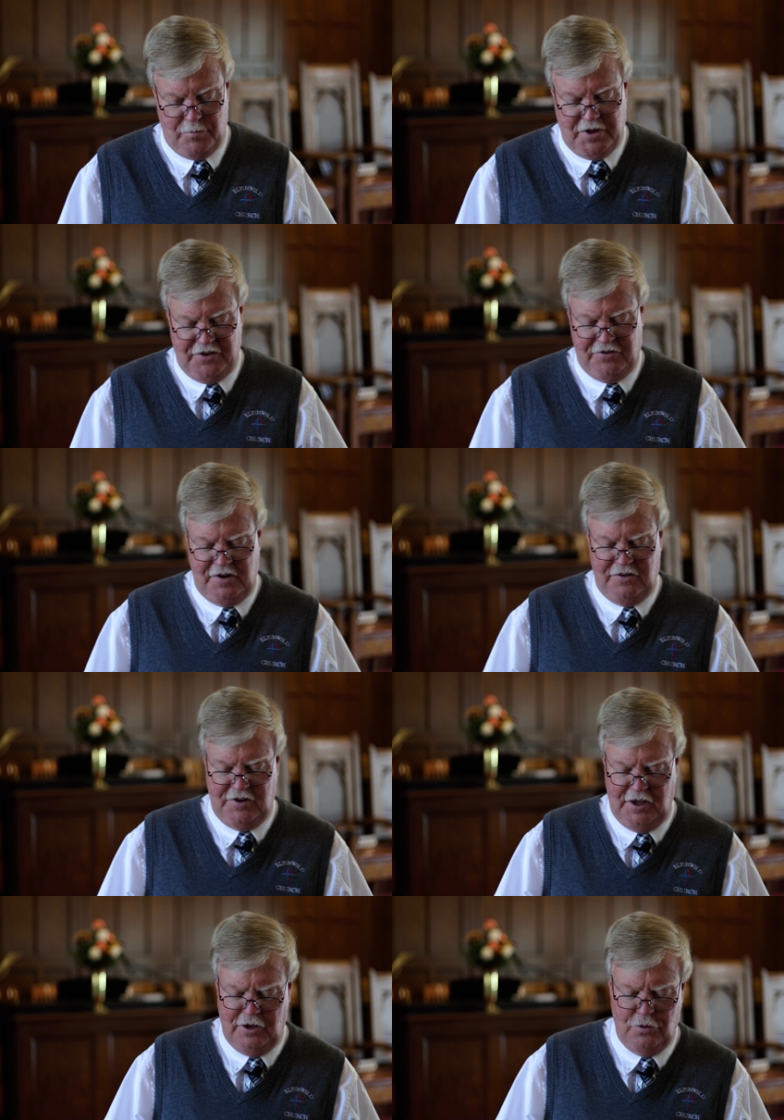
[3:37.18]
Blessed
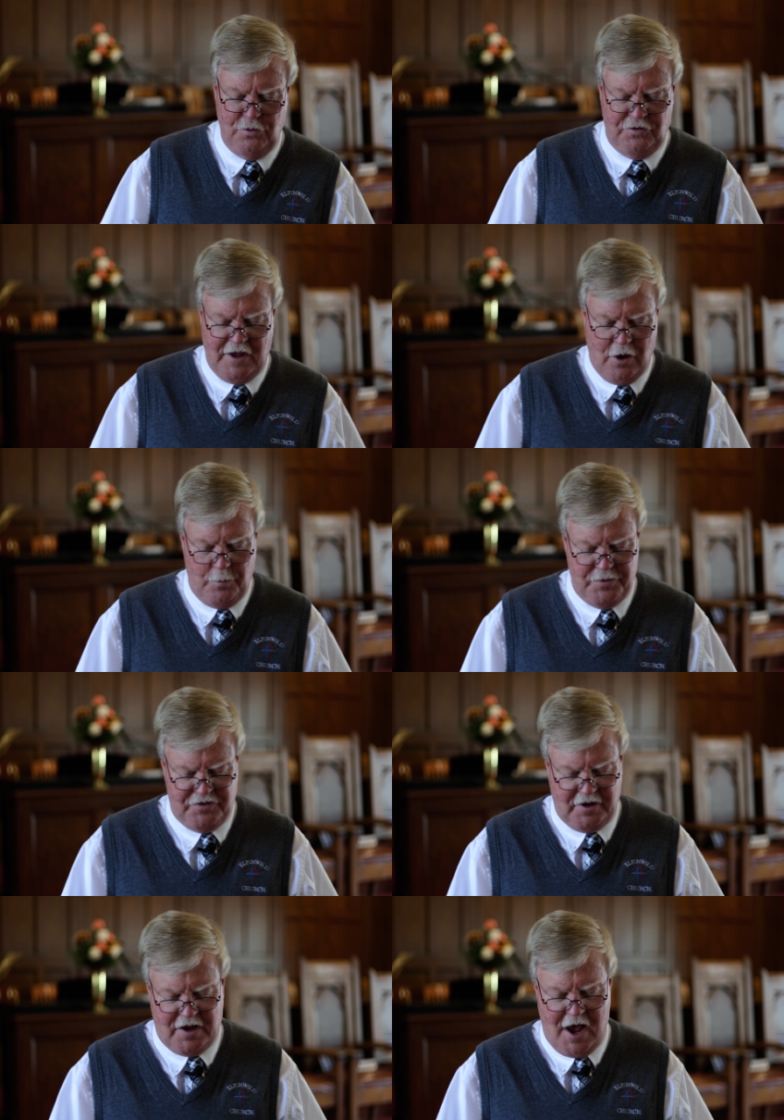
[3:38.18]
is he whose help
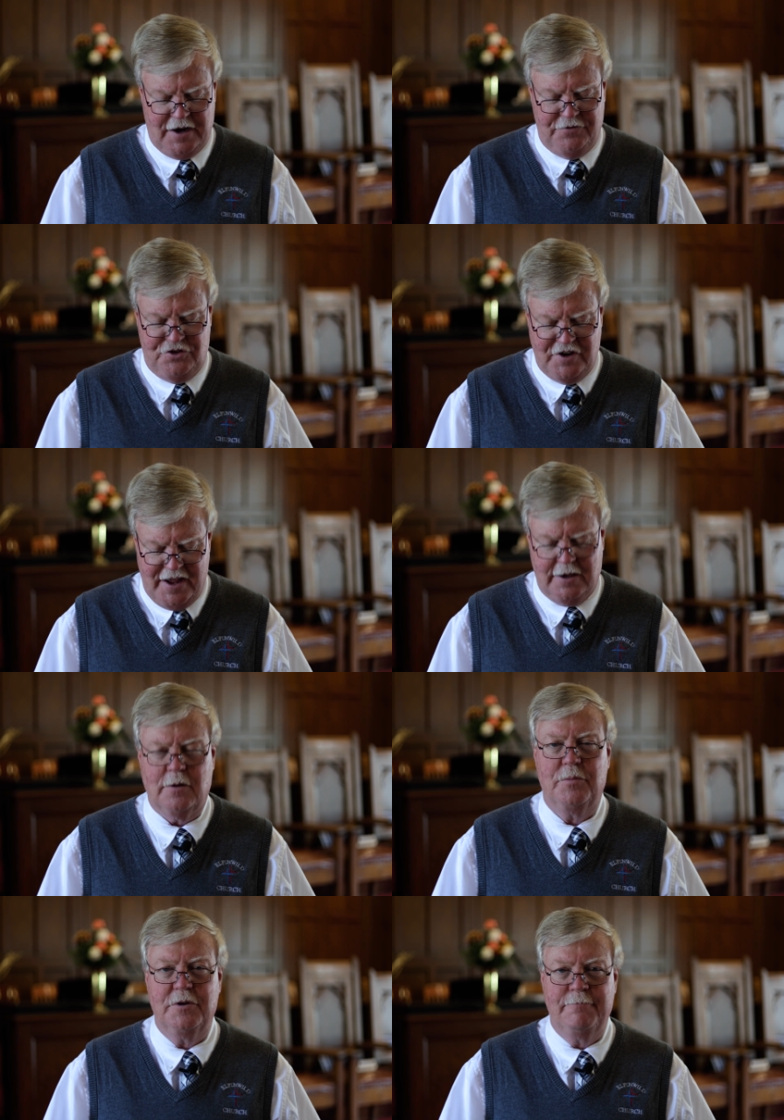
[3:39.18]
is the God of
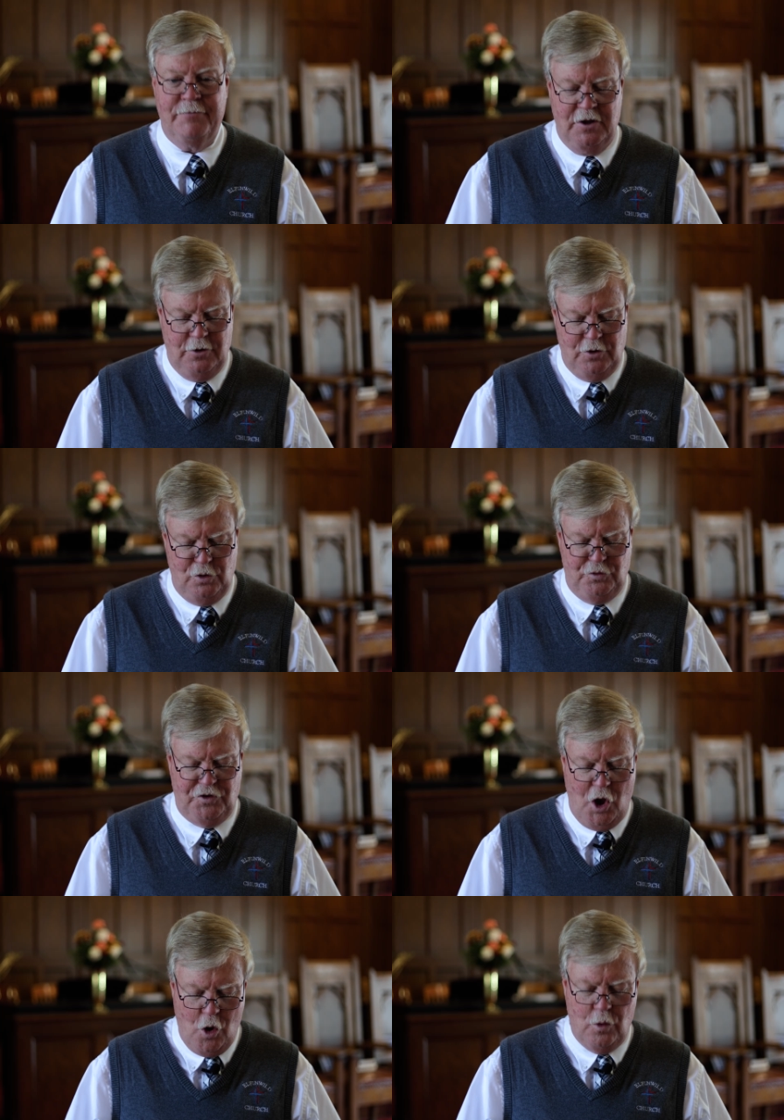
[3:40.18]
Jacob,
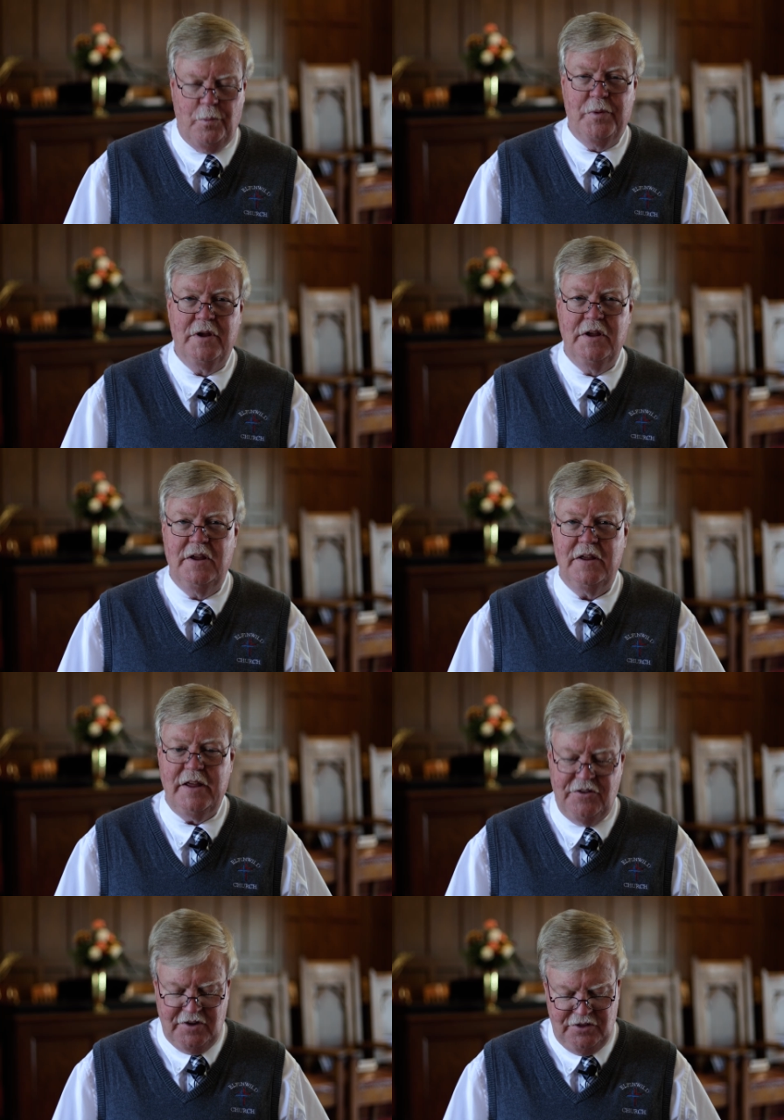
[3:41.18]
whose hope
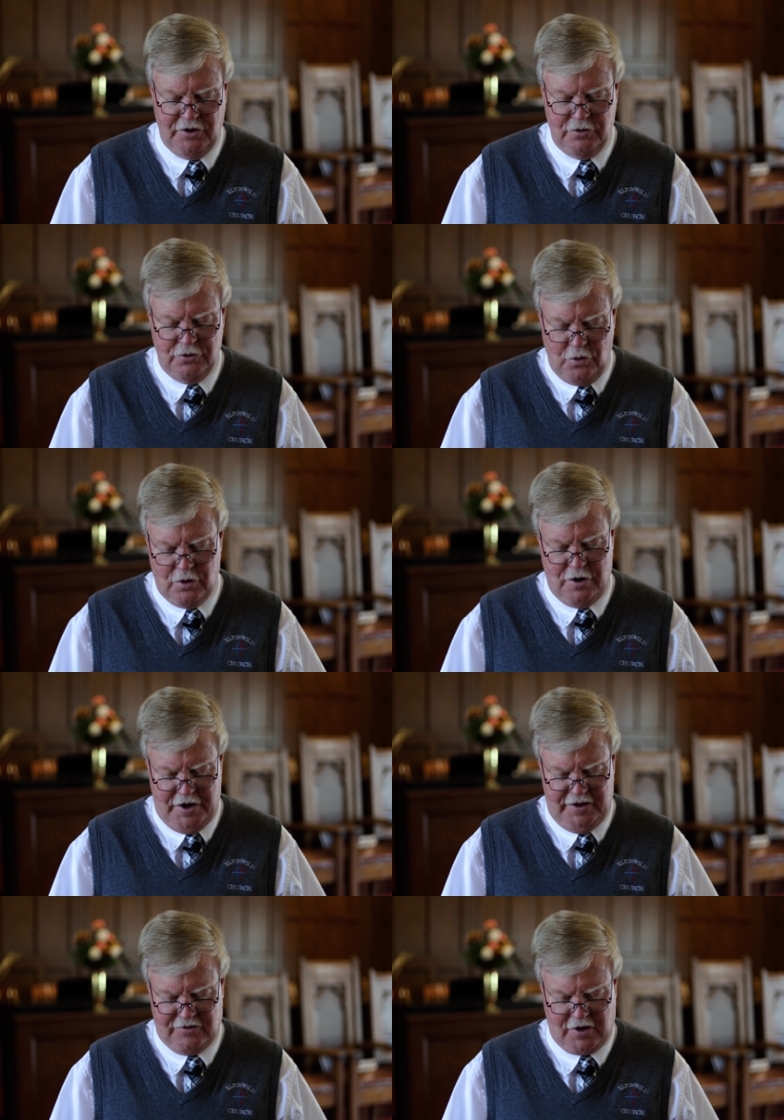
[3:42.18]
is in the
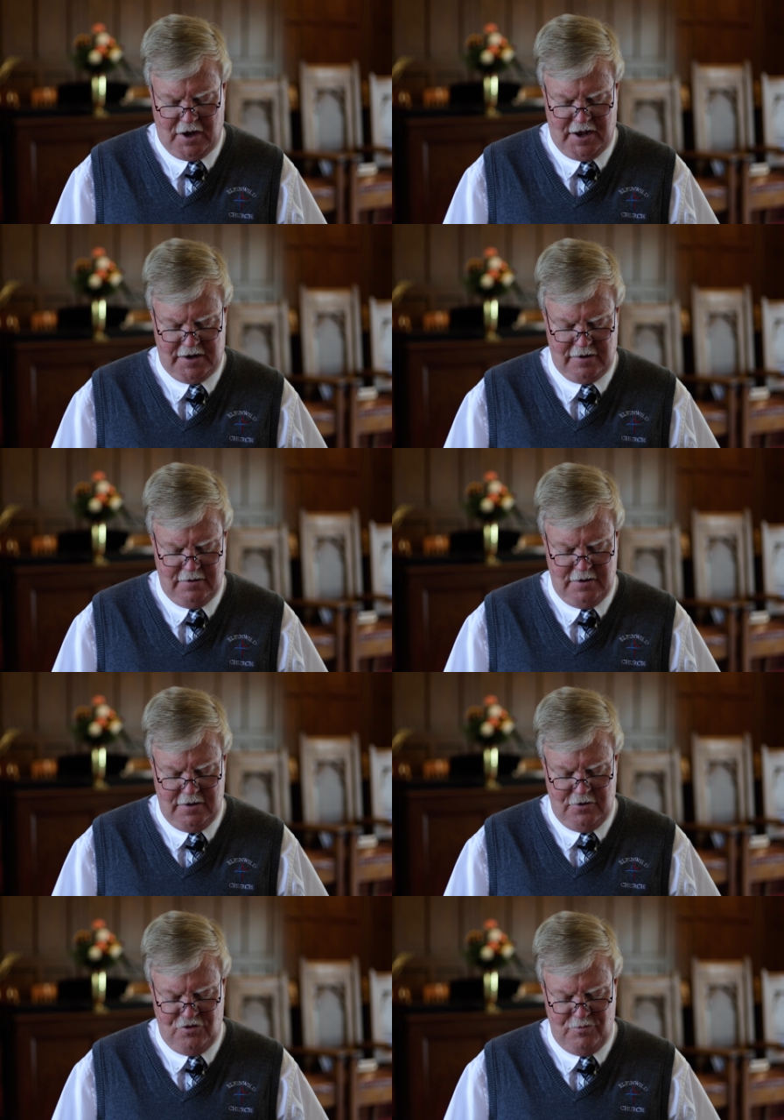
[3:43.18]
Lord his God,
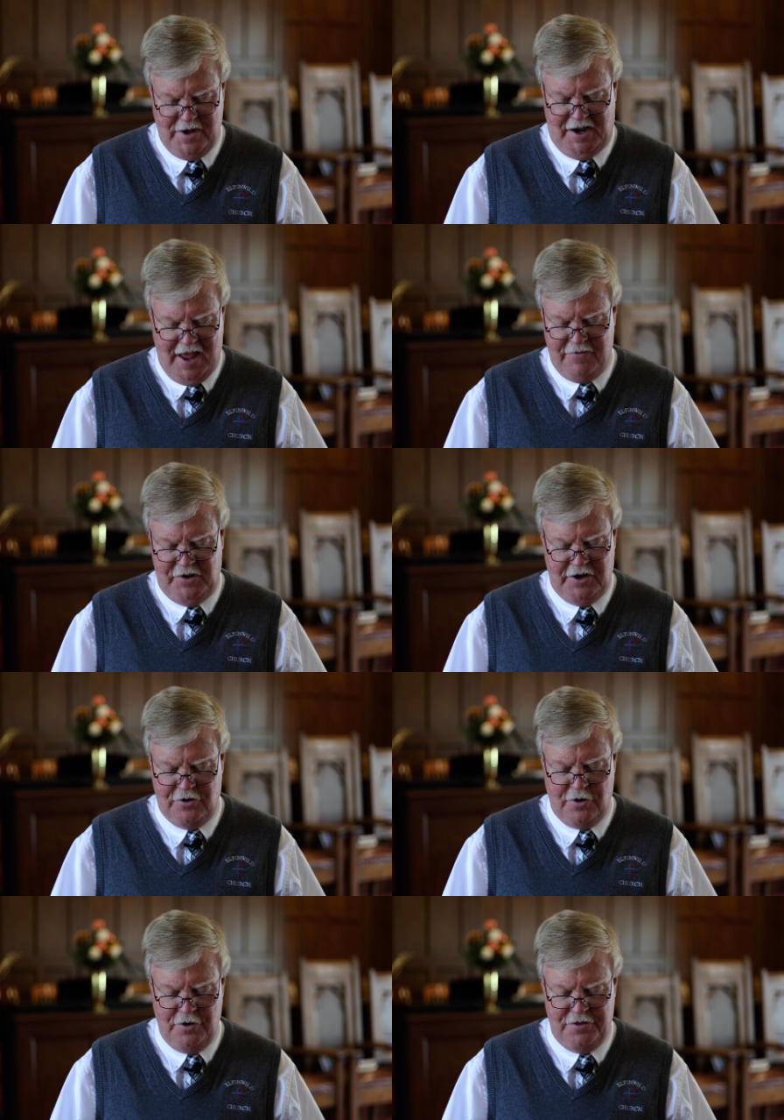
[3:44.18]
who made heaven
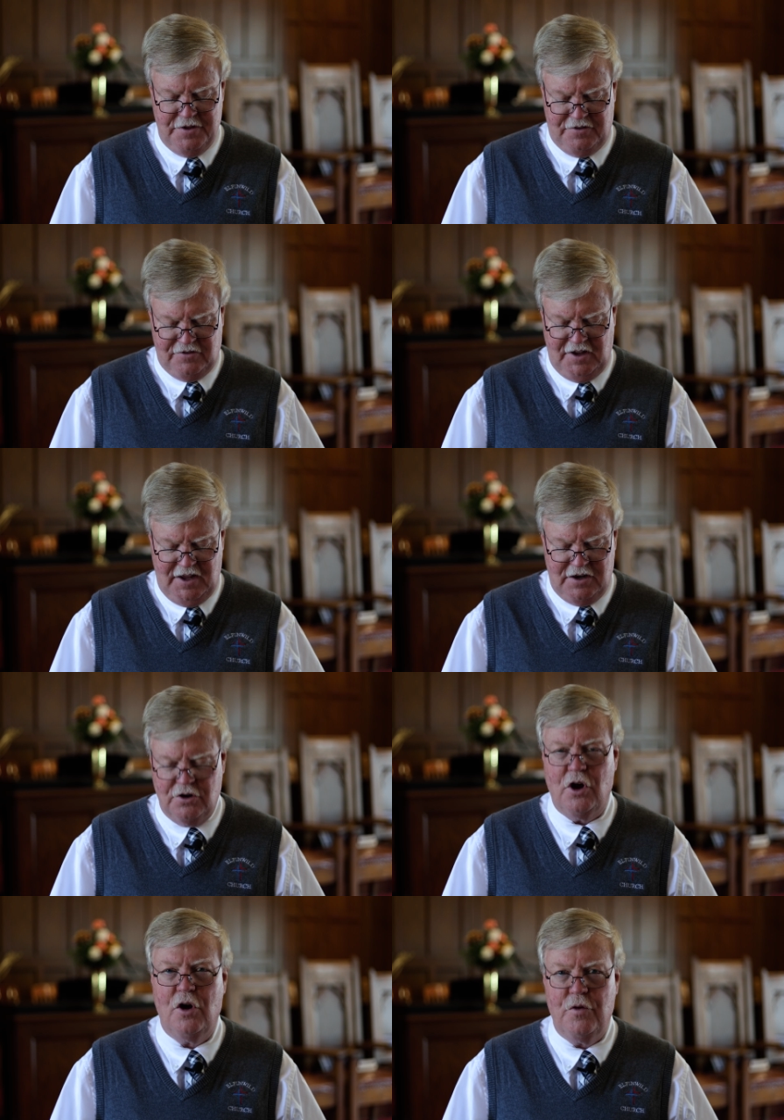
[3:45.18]
and earth, the sea,
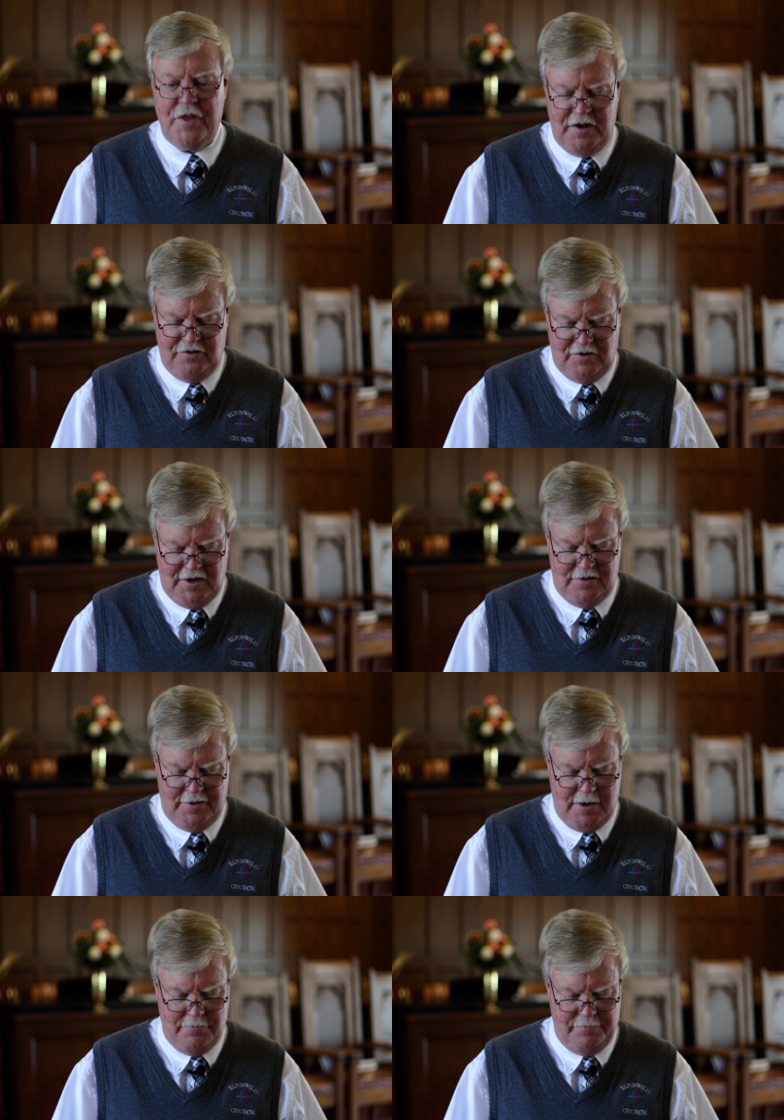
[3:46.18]
and all that is
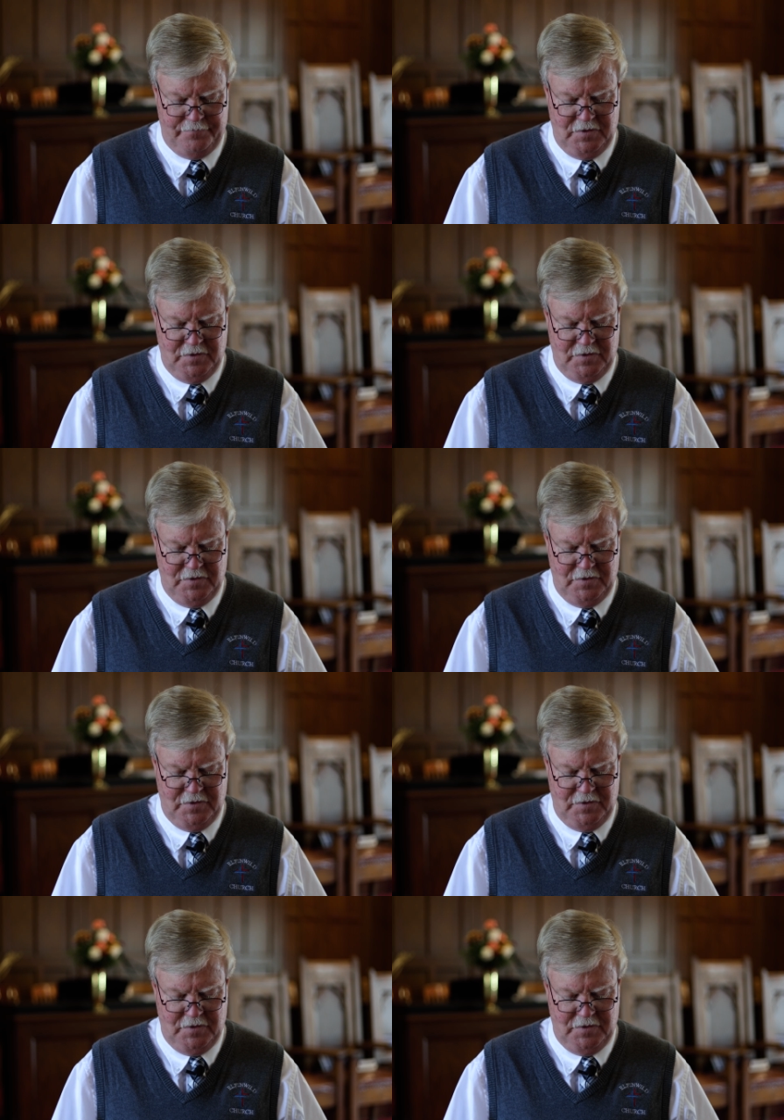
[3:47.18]
in them,